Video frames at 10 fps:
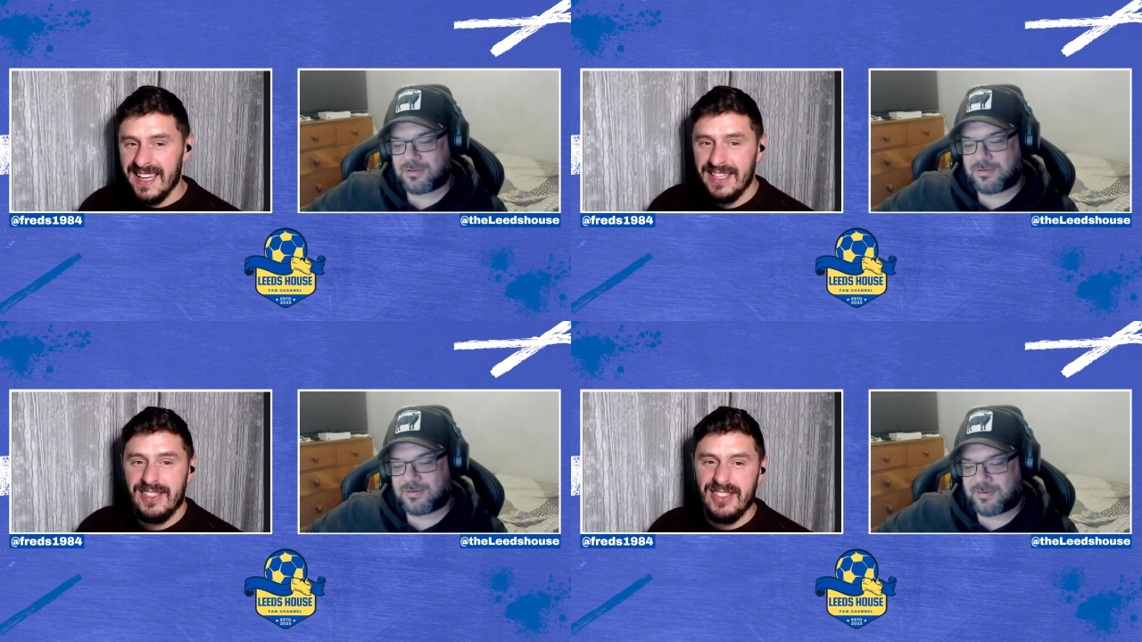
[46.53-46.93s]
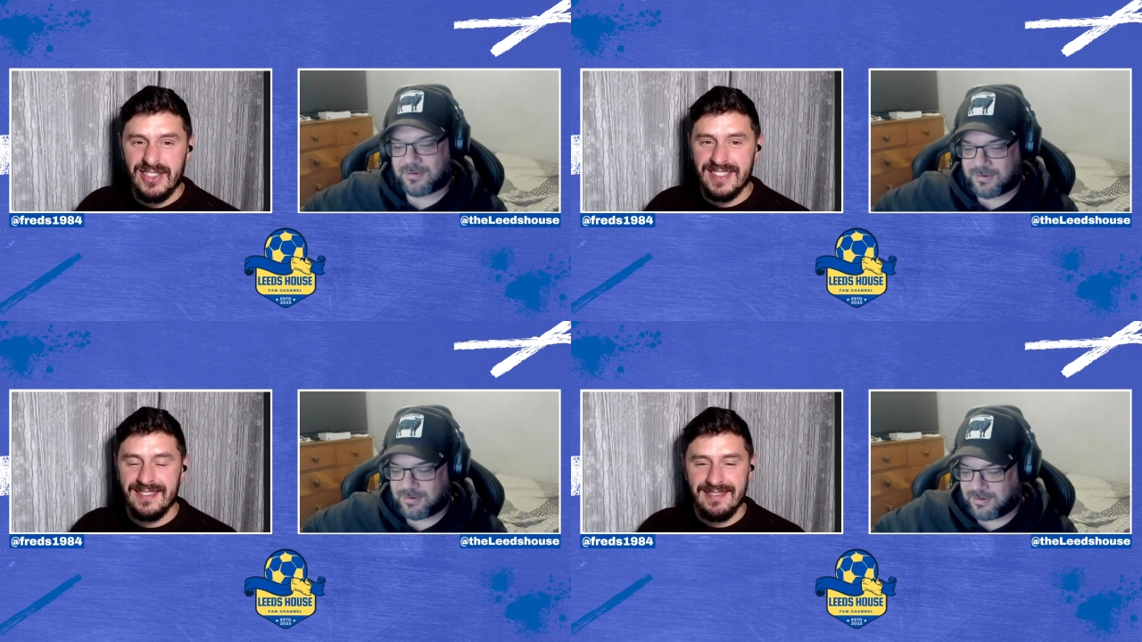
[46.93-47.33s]
Speaker 1: It's
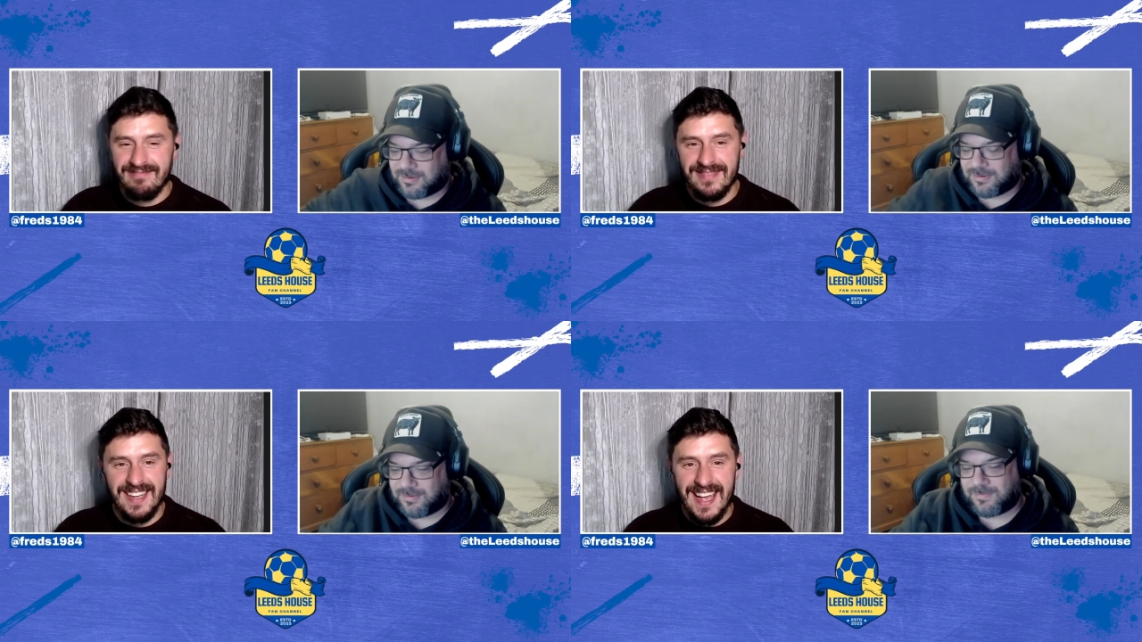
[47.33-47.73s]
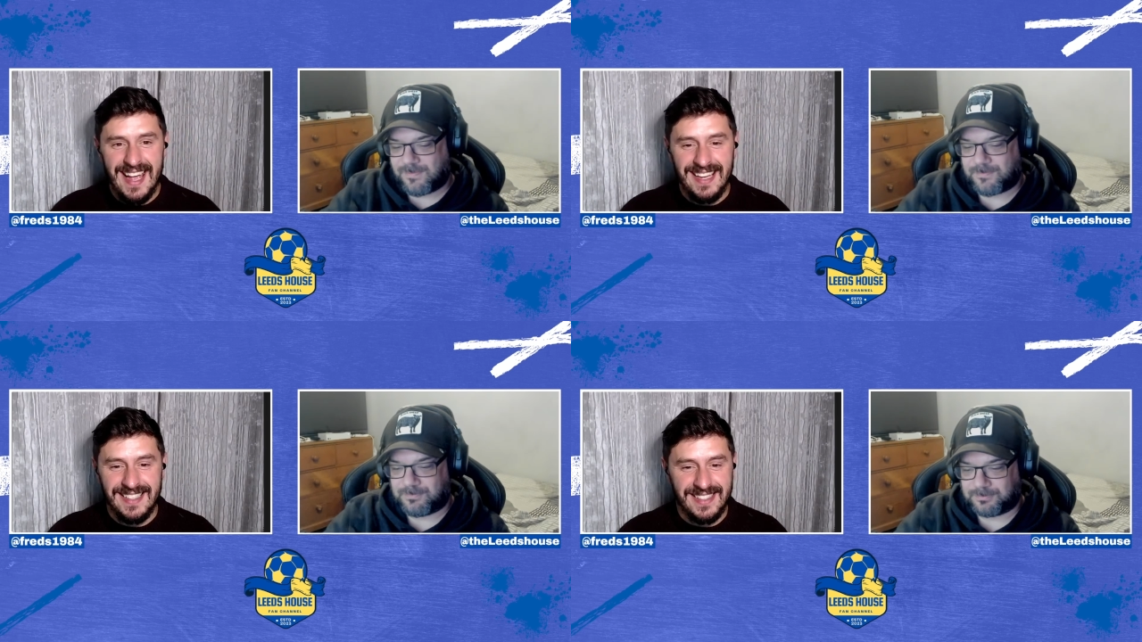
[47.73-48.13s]
just yeah,
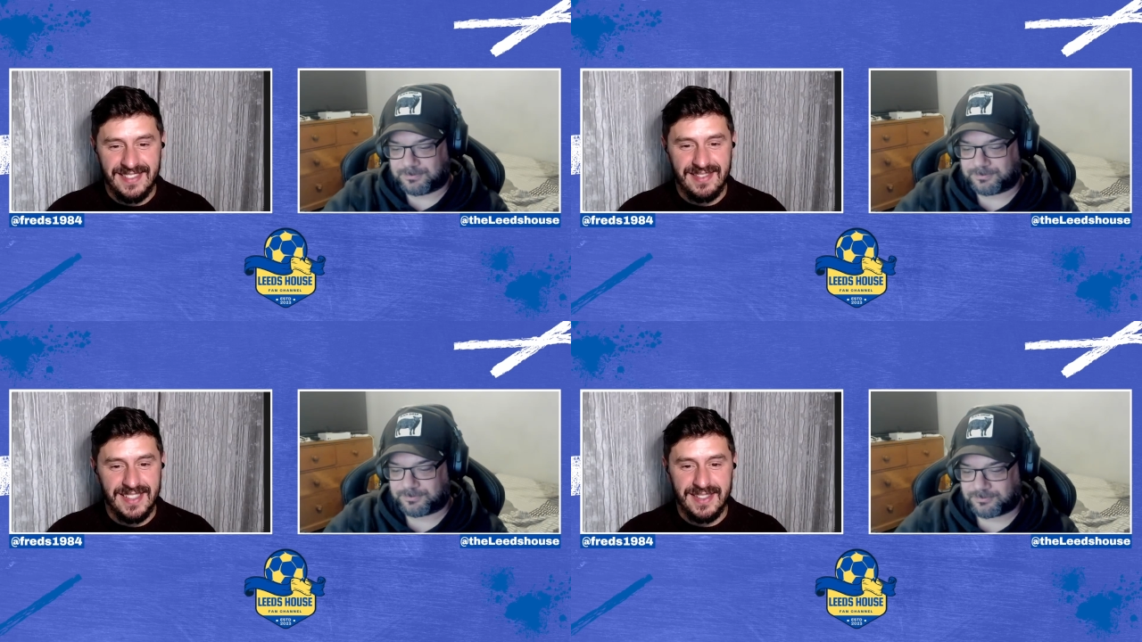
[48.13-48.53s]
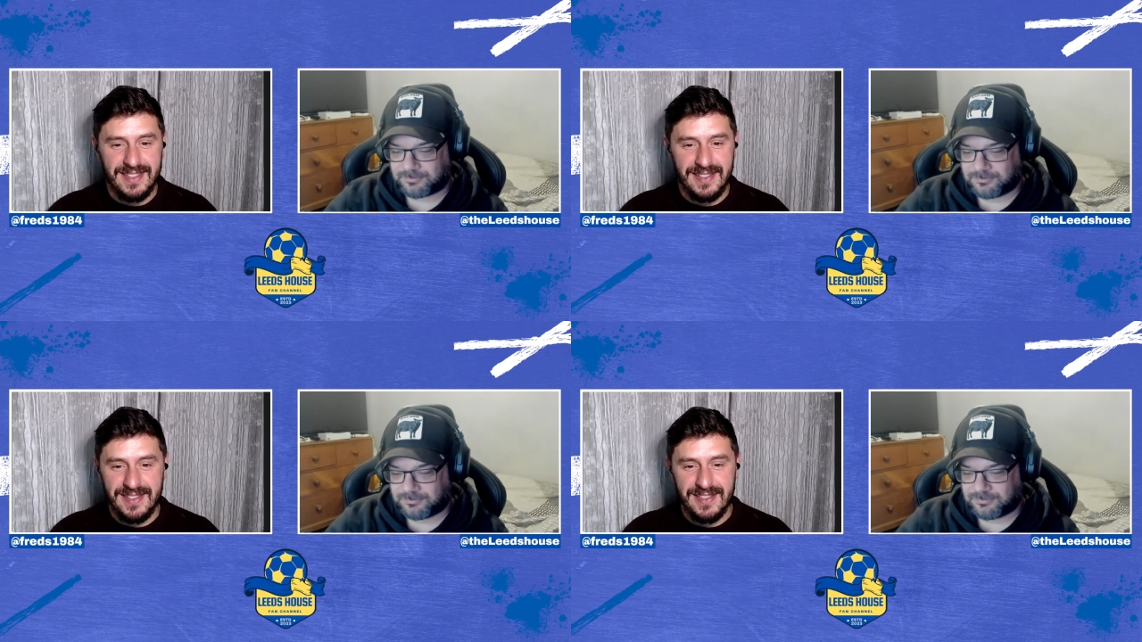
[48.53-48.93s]
it's
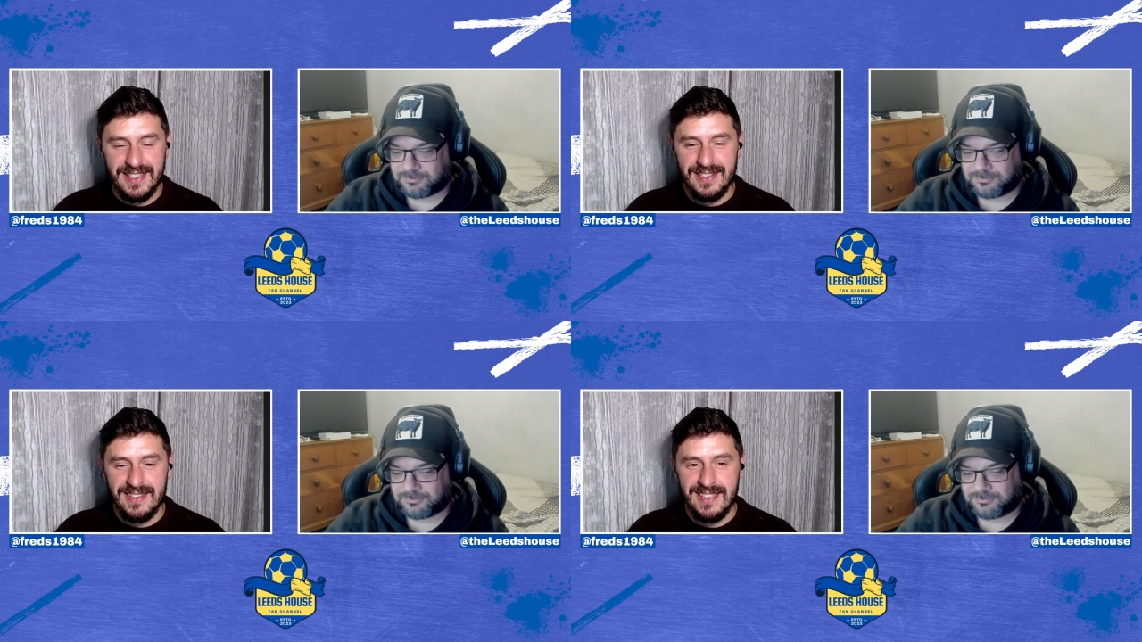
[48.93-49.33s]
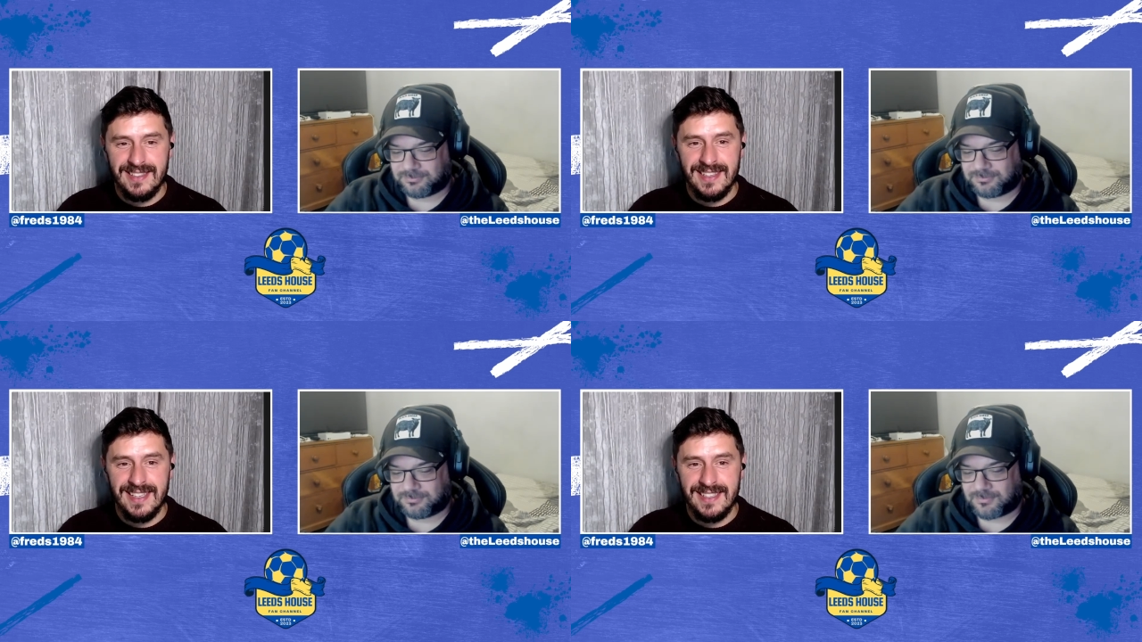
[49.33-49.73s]
is,
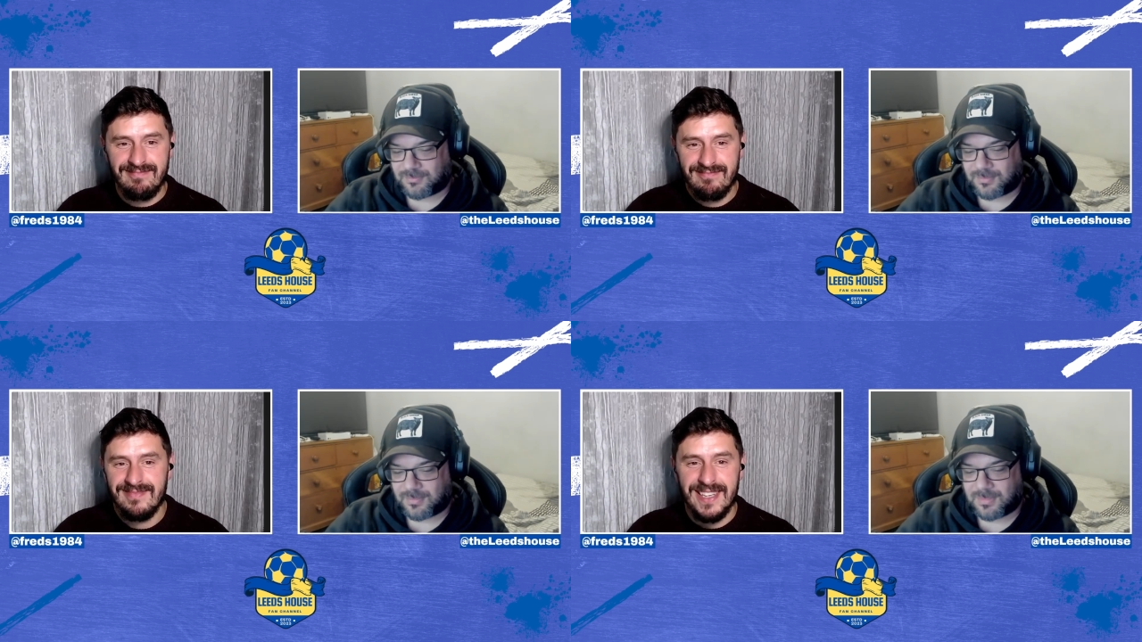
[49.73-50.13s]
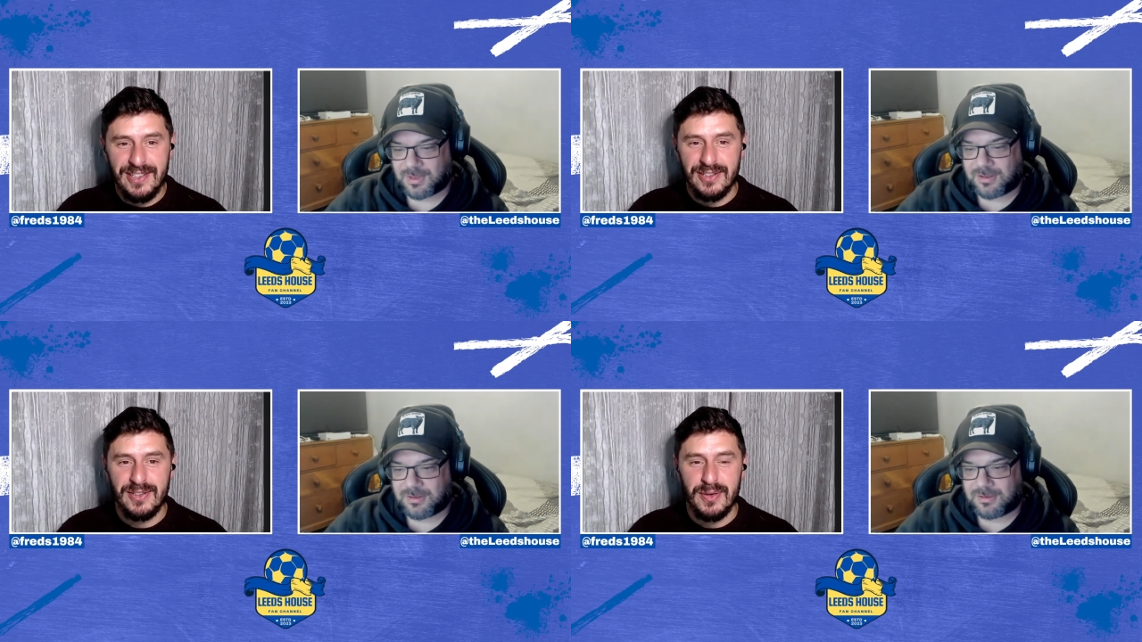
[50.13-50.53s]
is, he
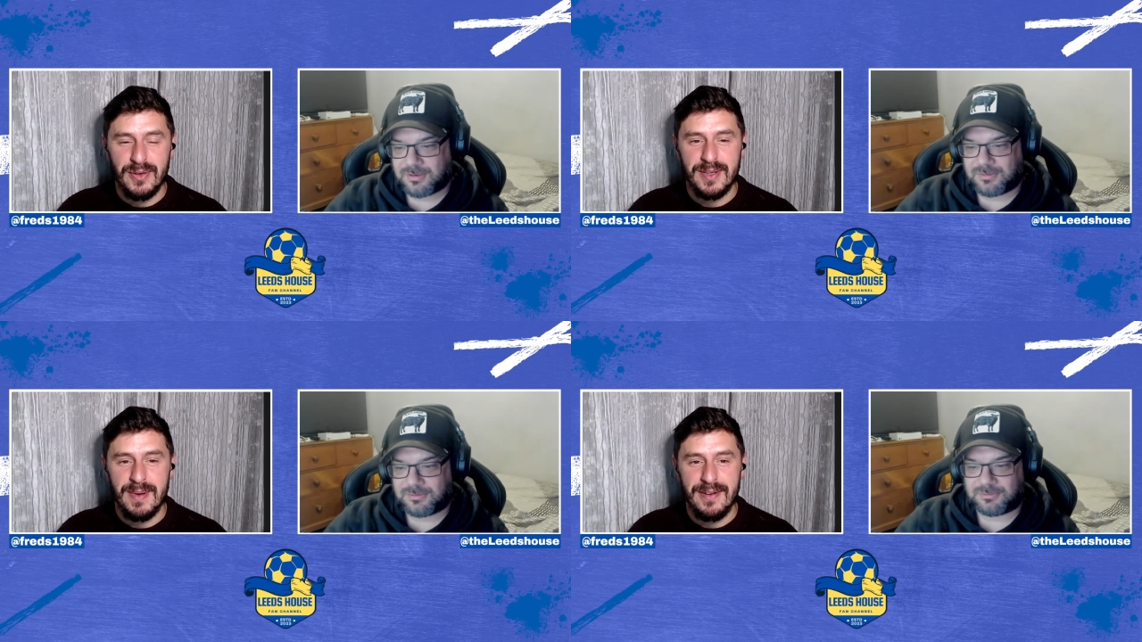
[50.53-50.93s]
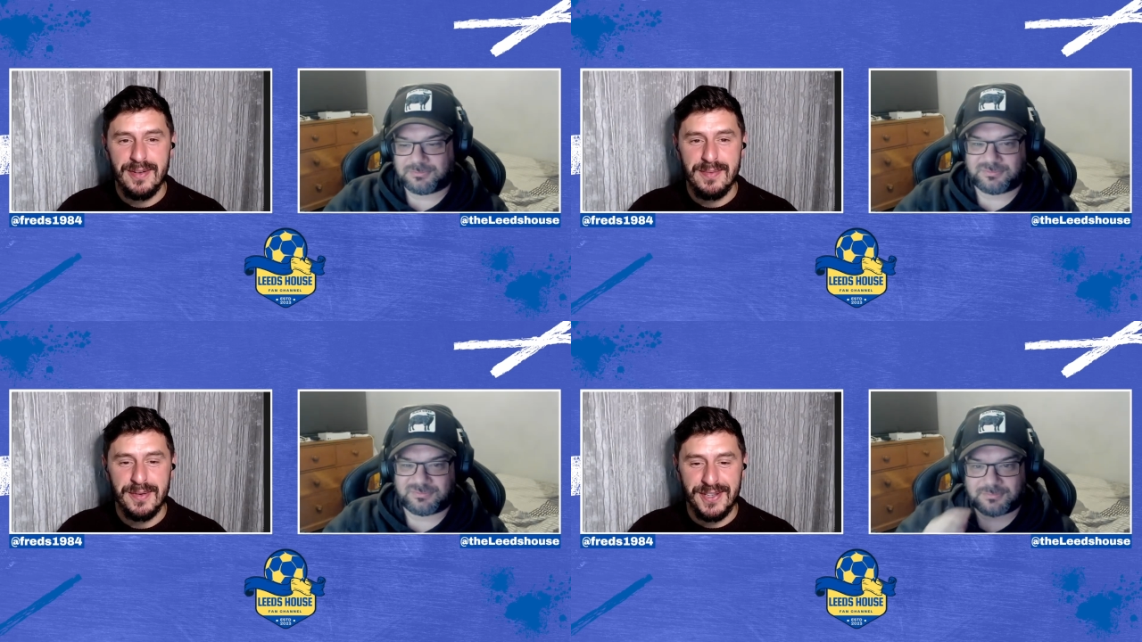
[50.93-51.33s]
just talks about football,